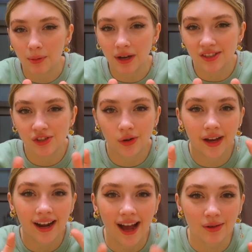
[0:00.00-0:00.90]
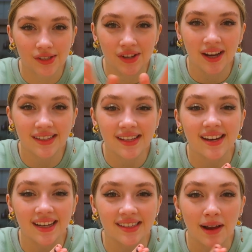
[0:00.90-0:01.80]
hope you guys enjoyed. I will see you guys
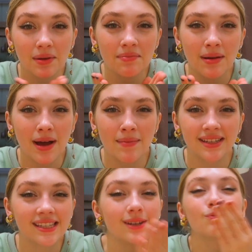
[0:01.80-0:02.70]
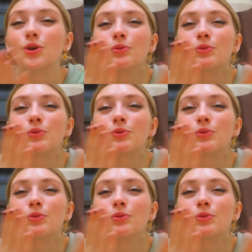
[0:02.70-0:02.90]
next time. Bye bye, bestie.